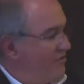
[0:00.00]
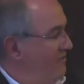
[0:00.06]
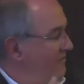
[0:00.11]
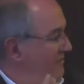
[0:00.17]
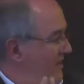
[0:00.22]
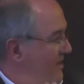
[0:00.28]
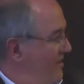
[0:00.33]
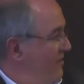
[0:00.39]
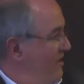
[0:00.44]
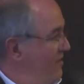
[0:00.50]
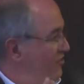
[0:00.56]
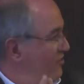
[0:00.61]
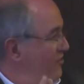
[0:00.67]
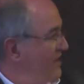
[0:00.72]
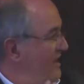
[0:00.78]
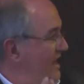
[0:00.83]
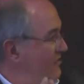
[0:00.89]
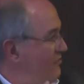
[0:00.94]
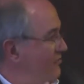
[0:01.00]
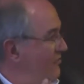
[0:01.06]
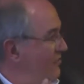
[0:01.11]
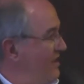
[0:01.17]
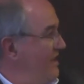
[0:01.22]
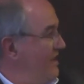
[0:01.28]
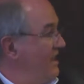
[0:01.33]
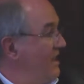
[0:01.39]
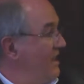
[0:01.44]
federation,
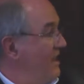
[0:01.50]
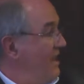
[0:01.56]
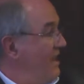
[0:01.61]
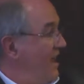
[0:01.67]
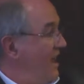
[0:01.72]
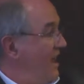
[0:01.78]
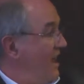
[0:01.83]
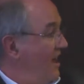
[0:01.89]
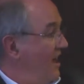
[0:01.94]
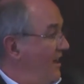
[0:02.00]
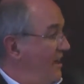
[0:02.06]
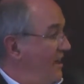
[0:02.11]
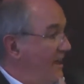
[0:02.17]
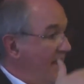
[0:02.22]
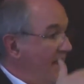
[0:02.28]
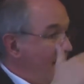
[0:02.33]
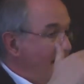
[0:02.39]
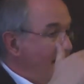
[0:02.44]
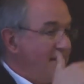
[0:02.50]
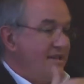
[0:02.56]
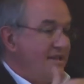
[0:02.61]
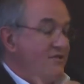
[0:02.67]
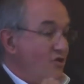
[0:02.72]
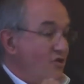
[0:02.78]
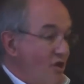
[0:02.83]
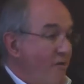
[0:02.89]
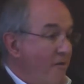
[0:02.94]
naturally, it
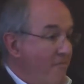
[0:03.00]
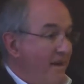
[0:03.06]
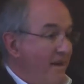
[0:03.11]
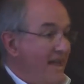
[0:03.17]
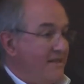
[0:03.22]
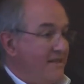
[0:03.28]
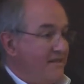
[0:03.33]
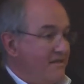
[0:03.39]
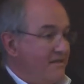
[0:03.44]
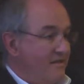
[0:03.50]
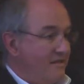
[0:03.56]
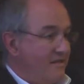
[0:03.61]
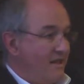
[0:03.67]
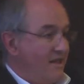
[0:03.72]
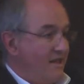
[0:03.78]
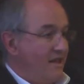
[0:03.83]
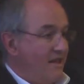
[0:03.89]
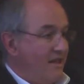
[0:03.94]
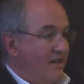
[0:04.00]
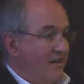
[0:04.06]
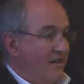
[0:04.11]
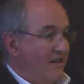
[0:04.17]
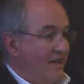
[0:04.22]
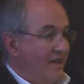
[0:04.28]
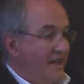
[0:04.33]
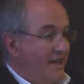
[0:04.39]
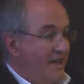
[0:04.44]
is a complex
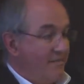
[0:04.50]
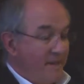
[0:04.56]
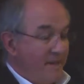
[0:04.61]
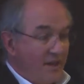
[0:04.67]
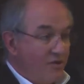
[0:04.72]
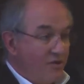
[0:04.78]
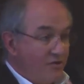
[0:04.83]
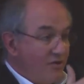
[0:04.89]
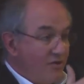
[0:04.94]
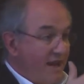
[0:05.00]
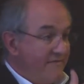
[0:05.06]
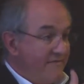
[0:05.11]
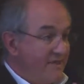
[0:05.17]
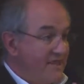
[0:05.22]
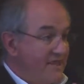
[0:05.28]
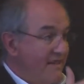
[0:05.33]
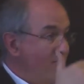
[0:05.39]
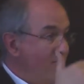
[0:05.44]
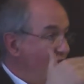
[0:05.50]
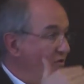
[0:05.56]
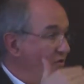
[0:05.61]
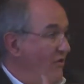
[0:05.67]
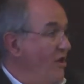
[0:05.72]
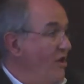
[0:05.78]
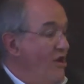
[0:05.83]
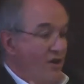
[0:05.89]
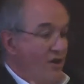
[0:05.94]
link because you have
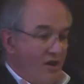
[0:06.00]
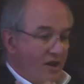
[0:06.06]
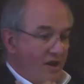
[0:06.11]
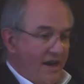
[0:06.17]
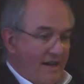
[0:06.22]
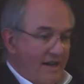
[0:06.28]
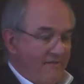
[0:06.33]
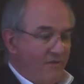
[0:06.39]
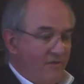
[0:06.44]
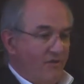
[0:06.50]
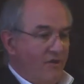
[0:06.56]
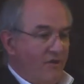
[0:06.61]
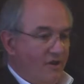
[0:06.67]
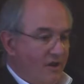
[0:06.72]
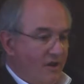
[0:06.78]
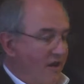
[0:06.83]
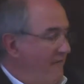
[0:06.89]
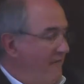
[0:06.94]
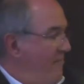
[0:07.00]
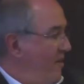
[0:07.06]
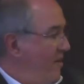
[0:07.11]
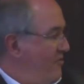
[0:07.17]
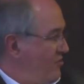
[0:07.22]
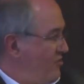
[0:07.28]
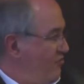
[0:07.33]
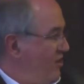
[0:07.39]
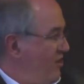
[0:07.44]
several levels of
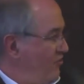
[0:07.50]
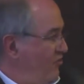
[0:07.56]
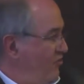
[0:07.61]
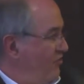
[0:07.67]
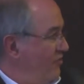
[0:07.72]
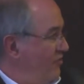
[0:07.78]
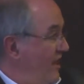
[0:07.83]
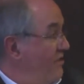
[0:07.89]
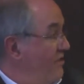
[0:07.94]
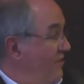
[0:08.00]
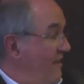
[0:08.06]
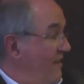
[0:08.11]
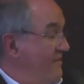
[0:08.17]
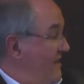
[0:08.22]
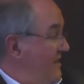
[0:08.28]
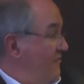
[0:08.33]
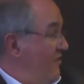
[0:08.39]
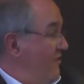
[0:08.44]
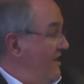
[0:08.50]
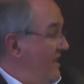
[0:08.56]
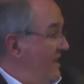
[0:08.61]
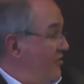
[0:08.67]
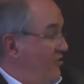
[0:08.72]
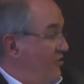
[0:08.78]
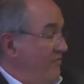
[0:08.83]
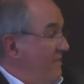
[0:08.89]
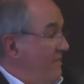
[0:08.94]
power structure and you have several
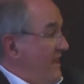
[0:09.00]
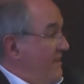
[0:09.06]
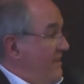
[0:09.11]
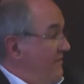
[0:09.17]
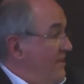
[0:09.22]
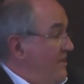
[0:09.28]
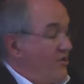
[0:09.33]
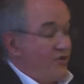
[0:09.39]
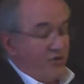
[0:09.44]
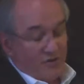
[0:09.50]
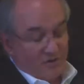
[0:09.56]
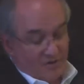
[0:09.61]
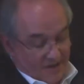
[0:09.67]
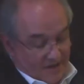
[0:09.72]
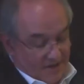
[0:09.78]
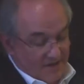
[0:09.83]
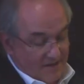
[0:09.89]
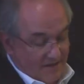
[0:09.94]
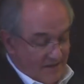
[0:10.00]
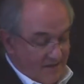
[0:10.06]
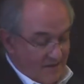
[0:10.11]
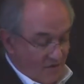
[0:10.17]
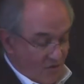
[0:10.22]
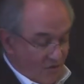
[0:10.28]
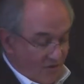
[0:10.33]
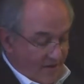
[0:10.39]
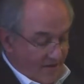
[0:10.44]
nations by definition, since it's
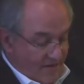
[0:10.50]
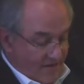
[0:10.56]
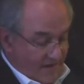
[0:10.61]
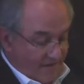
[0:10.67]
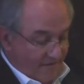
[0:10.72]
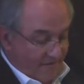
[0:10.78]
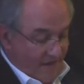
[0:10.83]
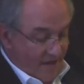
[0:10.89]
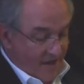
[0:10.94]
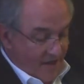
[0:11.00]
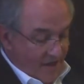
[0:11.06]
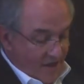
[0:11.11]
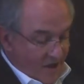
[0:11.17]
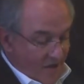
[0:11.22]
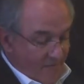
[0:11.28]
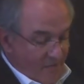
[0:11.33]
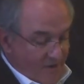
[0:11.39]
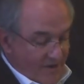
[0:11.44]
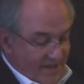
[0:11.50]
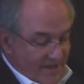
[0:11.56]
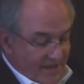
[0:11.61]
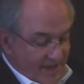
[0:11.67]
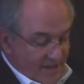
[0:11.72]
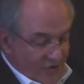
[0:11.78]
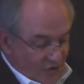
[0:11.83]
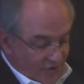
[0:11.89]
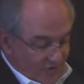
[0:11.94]
called itself a
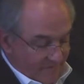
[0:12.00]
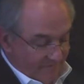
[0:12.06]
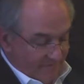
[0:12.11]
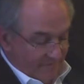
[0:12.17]
multination.